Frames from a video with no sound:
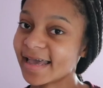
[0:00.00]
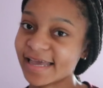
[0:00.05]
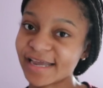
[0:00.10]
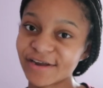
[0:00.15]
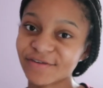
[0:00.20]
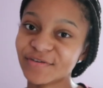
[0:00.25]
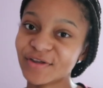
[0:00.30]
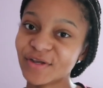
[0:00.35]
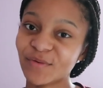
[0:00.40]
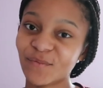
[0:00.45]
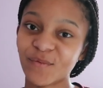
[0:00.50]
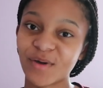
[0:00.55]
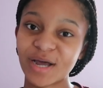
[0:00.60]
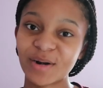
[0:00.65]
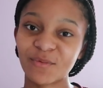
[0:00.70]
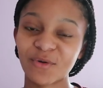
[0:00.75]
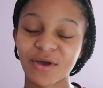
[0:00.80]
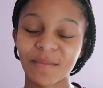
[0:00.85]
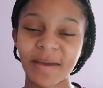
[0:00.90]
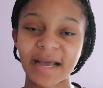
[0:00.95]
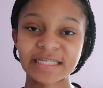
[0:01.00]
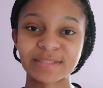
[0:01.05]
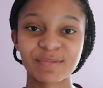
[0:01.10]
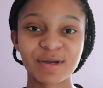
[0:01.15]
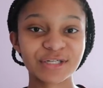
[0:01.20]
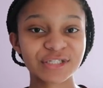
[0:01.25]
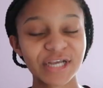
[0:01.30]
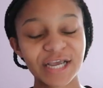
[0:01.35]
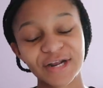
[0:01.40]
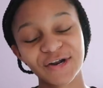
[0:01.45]
Hey everyone, welcome back to
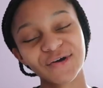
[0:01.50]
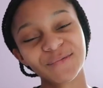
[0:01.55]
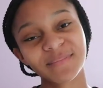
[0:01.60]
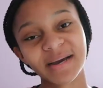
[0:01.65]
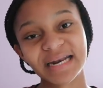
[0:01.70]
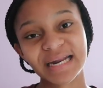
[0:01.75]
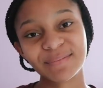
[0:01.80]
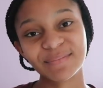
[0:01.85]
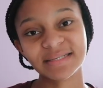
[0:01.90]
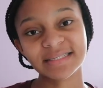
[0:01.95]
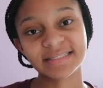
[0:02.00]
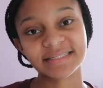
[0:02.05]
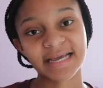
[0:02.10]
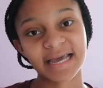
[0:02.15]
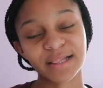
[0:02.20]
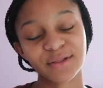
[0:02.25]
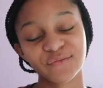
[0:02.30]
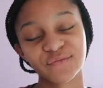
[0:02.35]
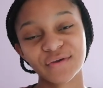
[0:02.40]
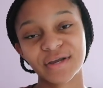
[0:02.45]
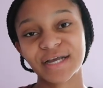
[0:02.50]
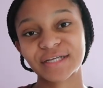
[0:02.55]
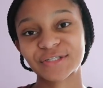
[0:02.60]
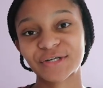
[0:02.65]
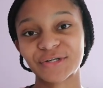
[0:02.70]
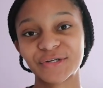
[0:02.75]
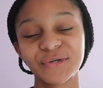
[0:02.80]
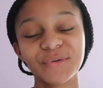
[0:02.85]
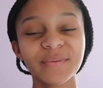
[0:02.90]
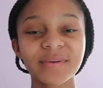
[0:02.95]
my channel. My name is Taylor if you guys
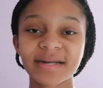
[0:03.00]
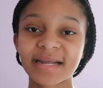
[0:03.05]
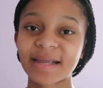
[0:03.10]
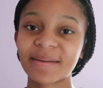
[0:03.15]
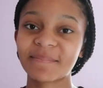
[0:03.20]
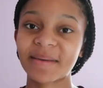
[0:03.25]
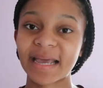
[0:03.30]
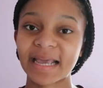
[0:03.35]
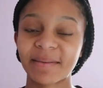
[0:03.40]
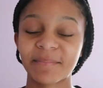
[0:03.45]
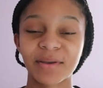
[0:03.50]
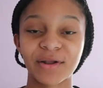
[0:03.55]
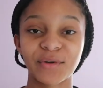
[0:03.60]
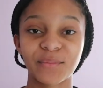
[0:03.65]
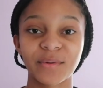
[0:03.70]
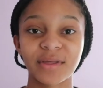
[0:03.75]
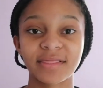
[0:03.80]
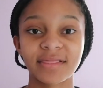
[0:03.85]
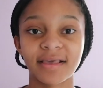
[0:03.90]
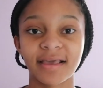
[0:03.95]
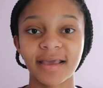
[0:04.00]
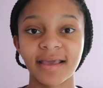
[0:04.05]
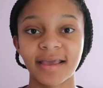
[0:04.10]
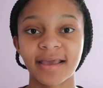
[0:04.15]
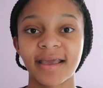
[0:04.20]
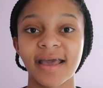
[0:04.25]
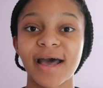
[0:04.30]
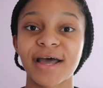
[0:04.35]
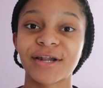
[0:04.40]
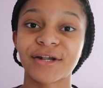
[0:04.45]
are new and I am back and better with
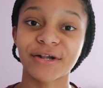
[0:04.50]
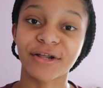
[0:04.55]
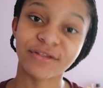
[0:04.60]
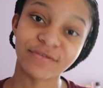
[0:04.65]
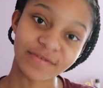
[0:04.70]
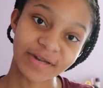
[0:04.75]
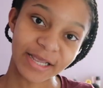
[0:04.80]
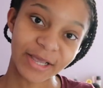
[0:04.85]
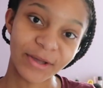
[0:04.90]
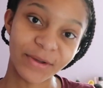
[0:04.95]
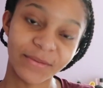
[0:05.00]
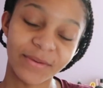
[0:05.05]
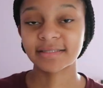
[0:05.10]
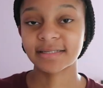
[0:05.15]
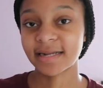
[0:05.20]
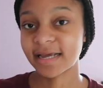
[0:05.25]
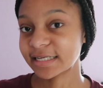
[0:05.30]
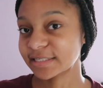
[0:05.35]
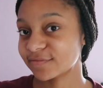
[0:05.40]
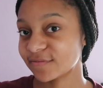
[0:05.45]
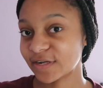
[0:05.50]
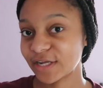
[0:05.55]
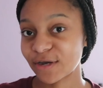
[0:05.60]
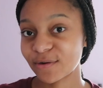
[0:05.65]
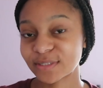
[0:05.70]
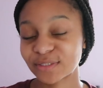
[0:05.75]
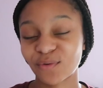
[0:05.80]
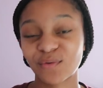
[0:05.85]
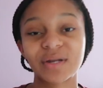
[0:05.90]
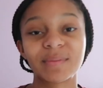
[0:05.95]
a, another video. Today's
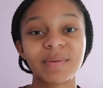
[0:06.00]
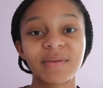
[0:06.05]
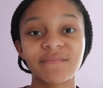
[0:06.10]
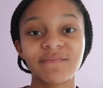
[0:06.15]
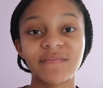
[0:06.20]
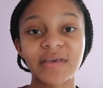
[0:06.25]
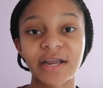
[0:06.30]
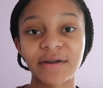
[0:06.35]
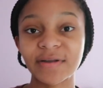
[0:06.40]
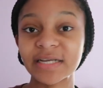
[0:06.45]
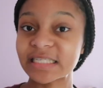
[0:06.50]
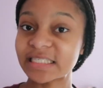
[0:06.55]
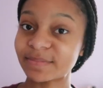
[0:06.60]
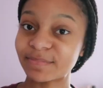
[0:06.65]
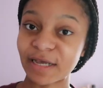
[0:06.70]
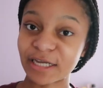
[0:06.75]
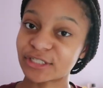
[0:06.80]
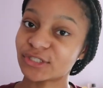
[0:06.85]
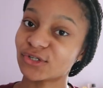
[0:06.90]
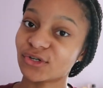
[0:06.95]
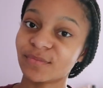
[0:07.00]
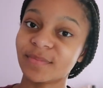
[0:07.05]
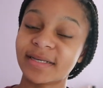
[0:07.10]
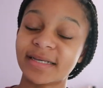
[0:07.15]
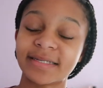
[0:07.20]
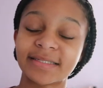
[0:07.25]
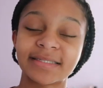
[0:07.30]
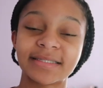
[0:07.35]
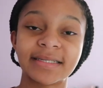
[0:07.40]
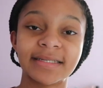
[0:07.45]
video is going to be very special
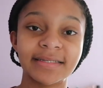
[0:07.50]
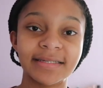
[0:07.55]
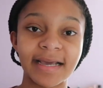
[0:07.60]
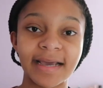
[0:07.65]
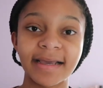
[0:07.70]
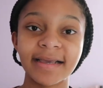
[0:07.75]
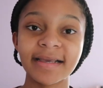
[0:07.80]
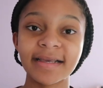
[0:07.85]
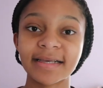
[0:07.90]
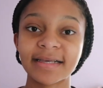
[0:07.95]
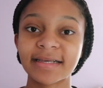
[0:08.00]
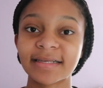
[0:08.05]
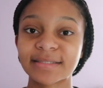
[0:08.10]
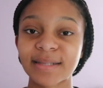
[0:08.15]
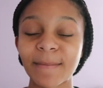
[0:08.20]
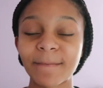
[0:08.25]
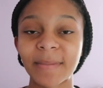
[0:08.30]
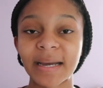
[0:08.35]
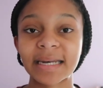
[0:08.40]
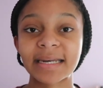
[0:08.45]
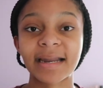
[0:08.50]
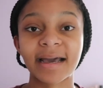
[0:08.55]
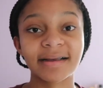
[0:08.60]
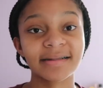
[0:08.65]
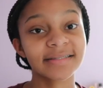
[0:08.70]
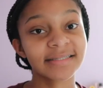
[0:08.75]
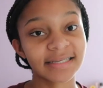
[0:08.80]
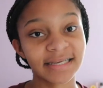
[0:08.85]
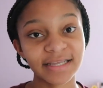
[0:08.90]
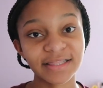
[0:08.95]
because today is my
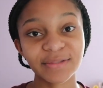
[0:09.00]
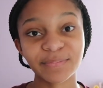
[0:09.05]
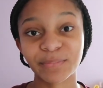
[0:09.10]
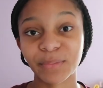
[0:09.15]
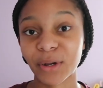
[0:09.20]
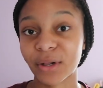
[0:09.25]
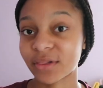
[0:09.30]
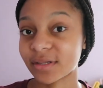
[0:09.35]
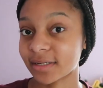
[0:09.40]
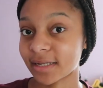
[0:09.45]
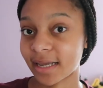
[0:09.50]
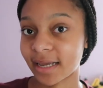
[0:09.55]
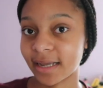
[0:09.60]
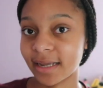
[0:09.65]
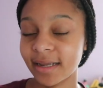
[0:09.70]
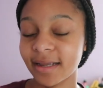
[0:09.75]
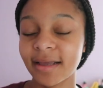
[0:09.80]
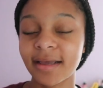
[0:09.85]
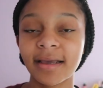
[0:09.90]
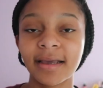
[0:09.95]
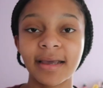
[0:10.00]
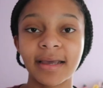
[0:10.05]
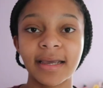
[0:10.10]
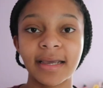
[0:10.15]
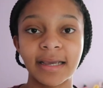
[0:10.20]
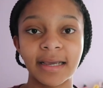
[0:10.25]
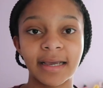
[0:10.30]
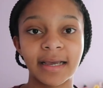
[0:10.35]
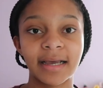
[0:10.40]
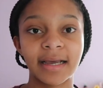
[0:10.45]
19th birthday
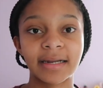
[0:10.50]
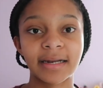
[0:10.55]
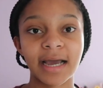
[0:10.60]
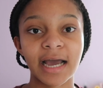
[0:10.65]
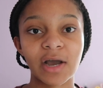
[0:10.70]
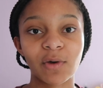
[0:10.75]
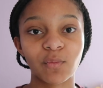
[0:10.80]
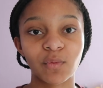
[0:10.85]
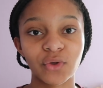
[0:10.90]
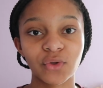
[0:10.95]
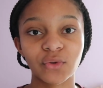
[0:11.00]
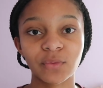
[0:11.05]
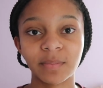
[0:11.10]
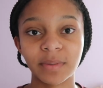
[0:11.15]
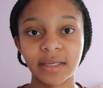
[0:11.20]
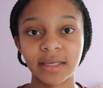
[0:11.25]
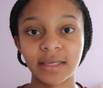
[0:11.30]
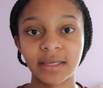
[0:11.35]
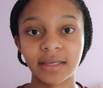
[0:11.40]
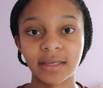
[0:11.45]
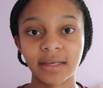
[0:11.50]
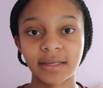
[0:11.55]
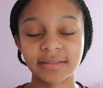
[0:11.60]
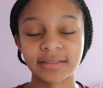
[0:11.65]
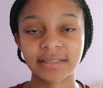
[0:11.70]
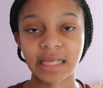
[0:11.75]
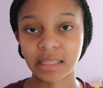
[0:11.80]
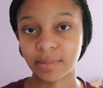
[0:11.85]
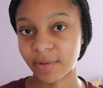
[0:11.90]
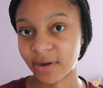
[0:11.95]
and I will be
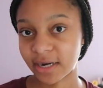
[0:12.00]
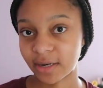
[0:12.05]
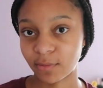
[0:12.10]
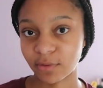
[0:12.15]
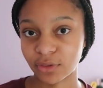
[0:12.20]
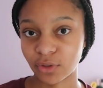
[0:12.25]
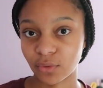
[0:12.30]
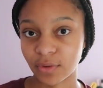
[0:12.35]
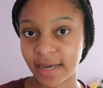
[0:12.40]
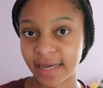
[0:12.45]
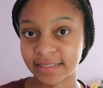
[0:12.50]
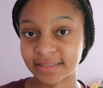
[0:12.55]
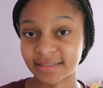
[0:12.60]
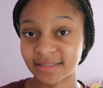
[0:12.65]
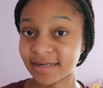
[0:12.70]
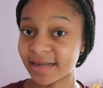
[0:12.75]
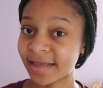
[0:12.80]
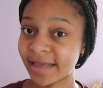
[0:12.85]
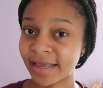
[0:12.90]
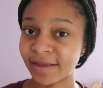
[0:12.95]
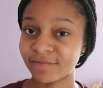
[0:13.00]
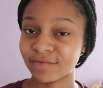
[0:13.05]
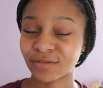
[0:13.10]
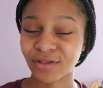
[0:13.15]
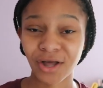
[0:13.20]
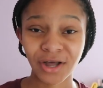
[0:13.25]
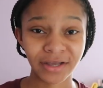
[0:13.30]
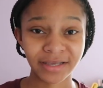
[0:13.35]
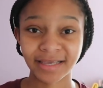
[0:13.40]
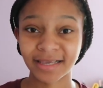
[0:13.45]
celebrating with you guys today,
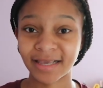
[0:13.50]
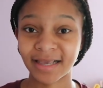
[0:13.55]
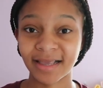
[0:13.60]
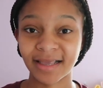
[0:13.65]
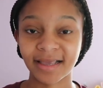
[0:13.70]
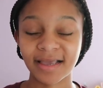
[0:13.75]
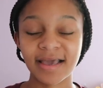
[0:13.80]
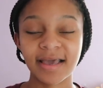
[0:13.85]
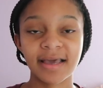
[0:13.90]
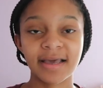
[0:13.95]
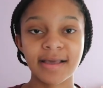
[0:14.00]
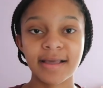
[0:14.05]
vlogging,